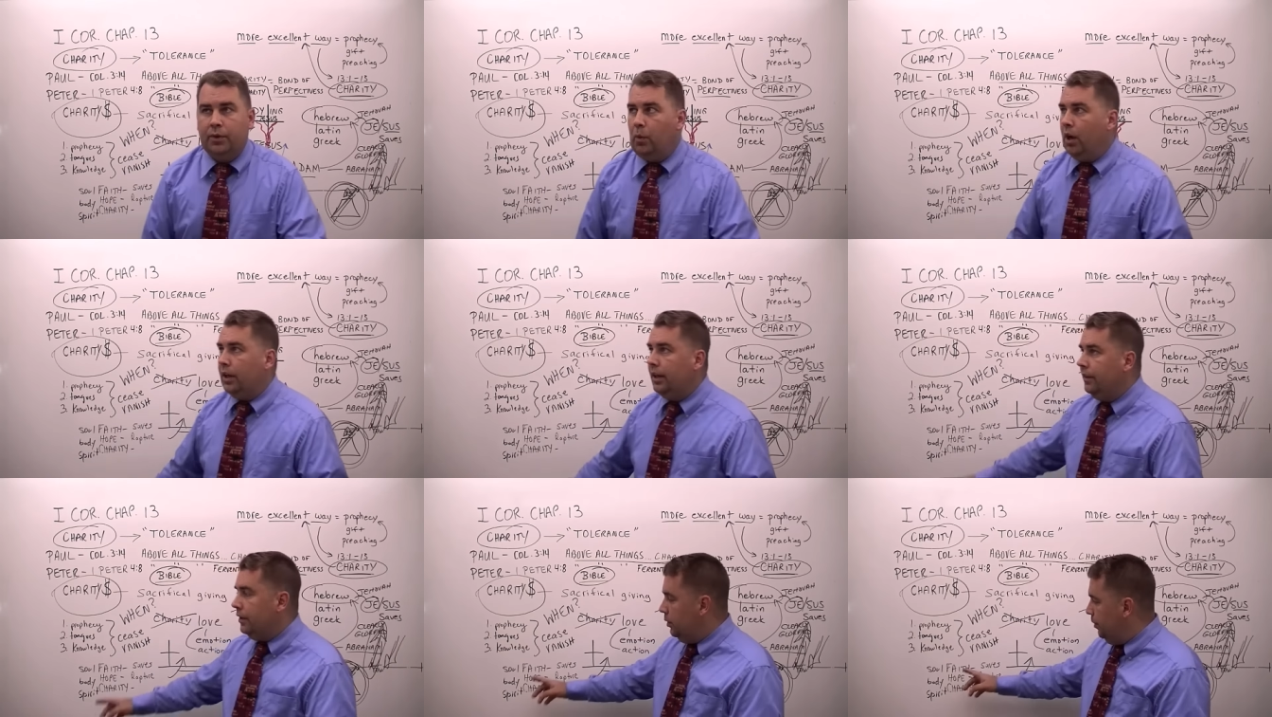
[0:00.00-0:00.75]
If you're
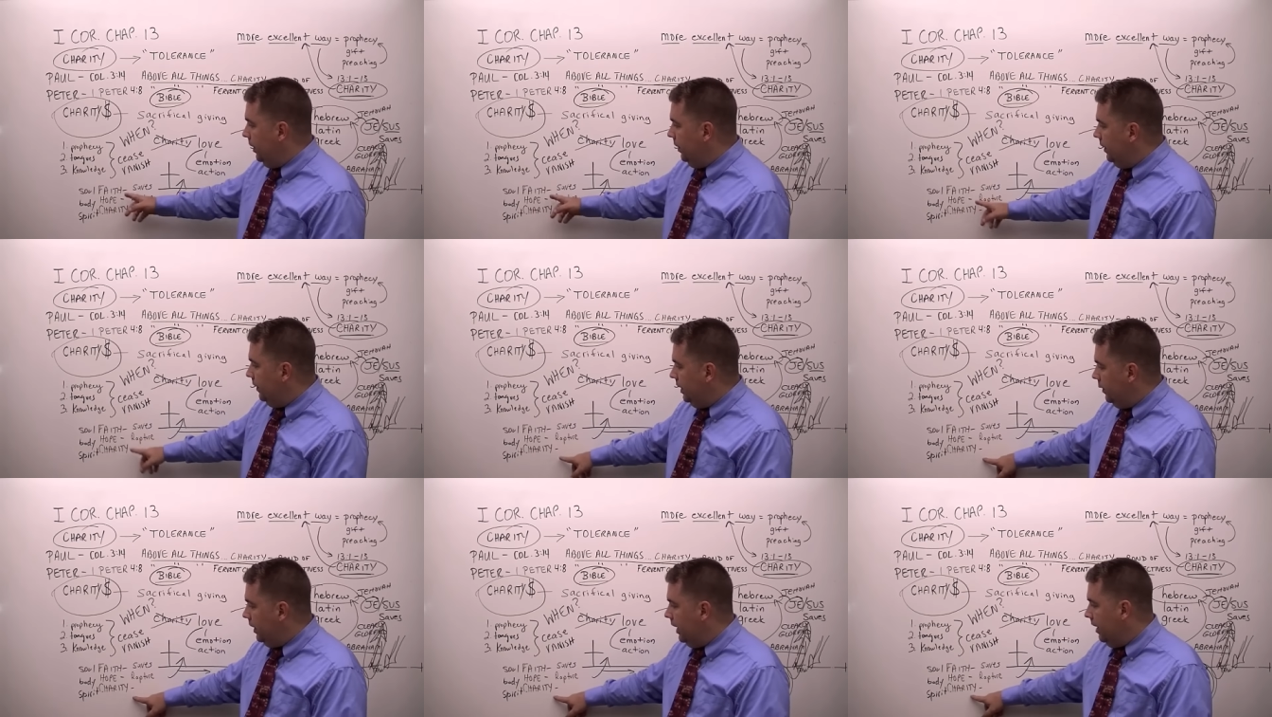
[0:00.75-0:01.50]
walking in the Spirit,
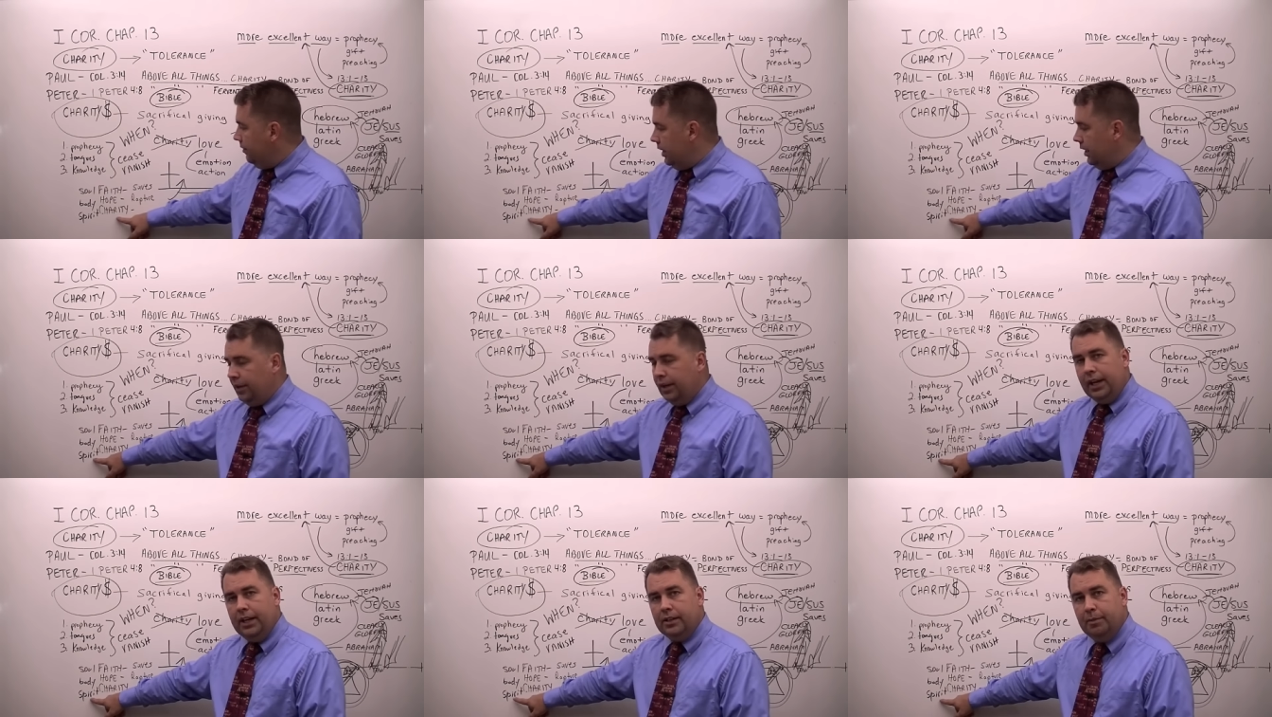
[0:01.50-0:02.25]
then you can have charity.